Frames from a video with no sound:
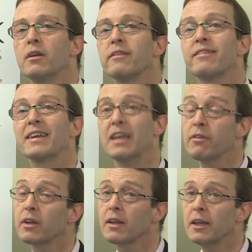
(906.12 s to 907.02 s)

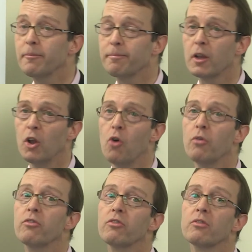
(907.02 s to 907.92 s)
Significantly,
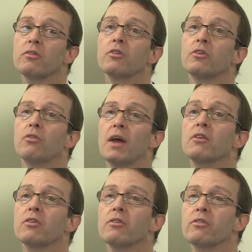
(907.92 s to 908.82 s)
loans to
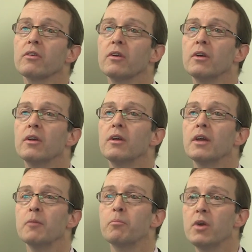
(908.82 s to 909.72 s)
directors
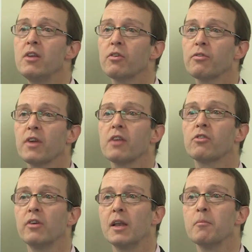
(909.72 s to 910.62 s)
in breach of
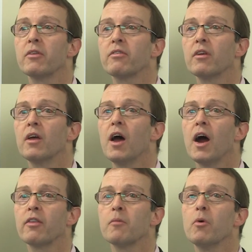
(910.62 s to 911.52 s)
statutory limits
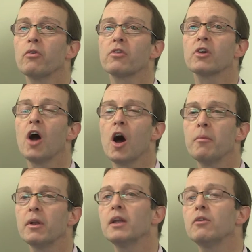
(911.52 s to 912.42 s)
are the most
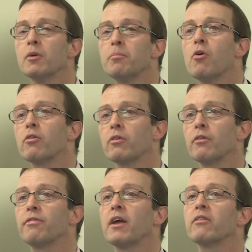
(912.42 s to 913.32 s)
commonly reported
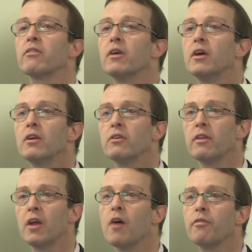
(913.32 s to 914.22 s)
offence to
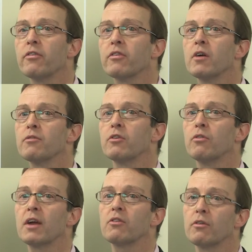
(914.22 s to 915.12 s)
the Office of the
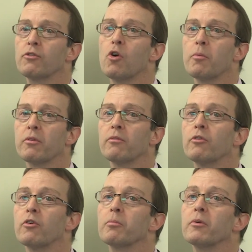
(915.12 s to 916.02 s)
Director of Corporate
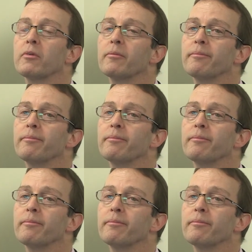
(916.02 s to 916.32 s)
Enforcement.